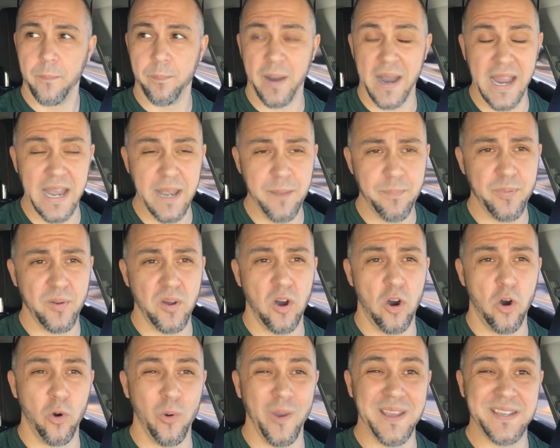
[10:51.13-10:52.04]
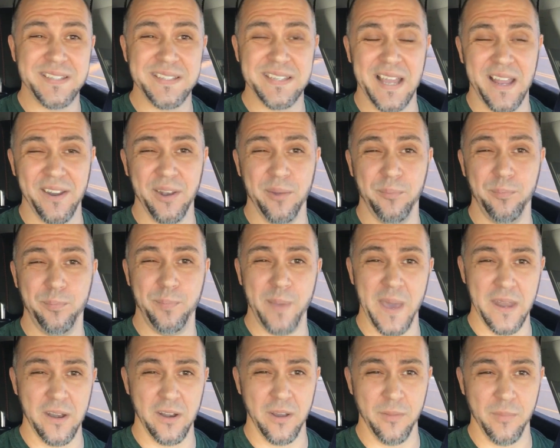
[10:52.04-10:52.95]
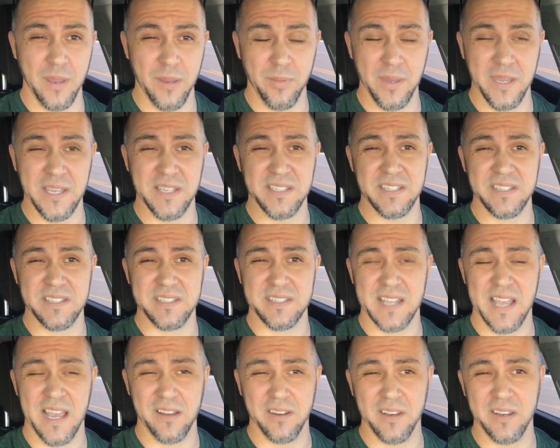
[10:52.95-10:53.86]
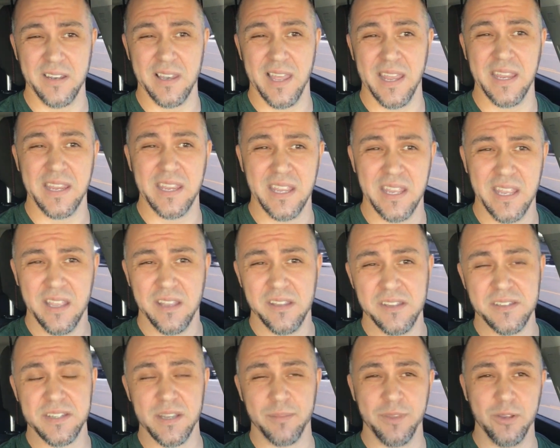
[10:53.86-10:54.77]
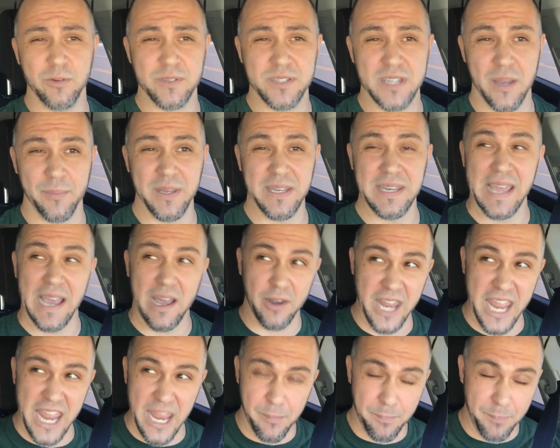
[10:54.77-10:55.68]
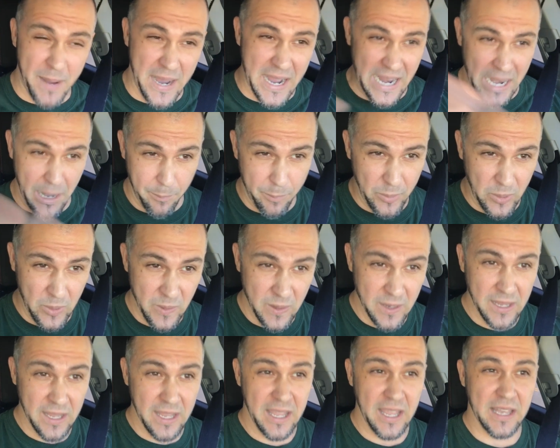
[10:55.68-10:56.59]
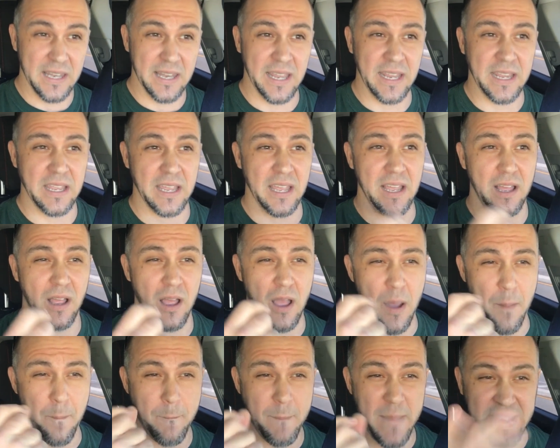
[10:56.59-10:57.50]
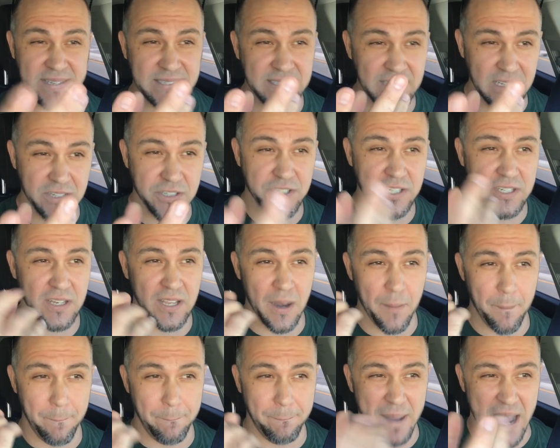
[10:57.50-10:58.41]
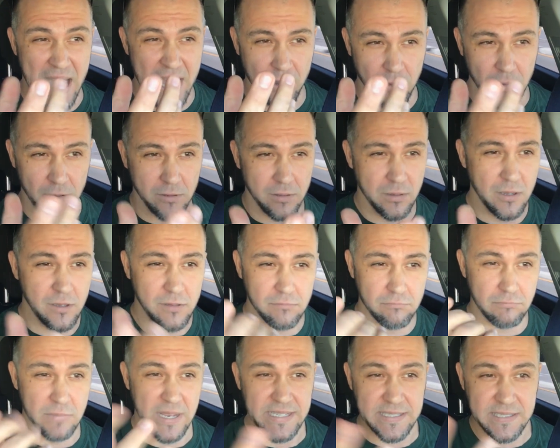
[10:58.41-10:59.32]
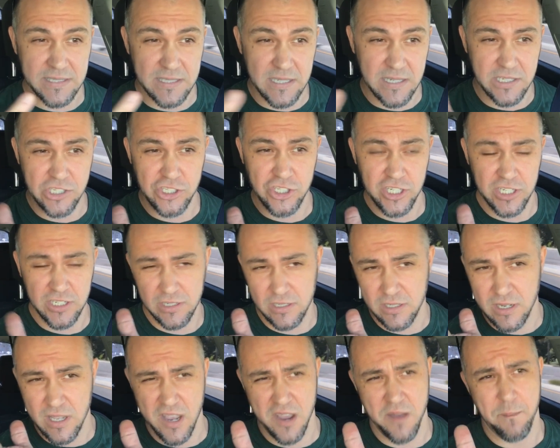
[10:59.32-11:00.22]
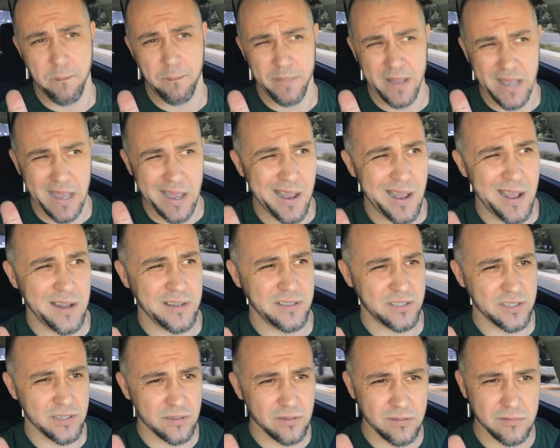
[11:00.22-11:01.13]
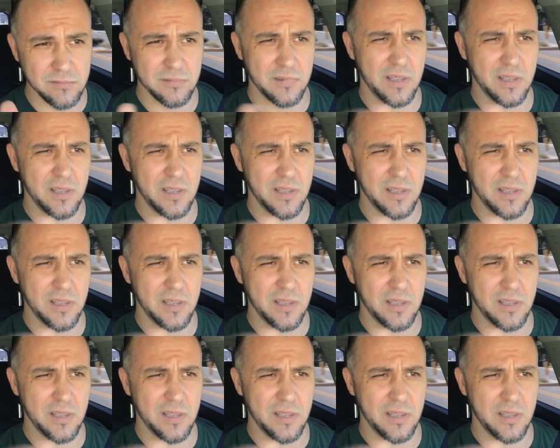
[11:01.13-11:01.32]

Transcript: Pipe always sounded better to me because it sounded like something was coming down a pipe, like a message in a bottle. Message in a bottle,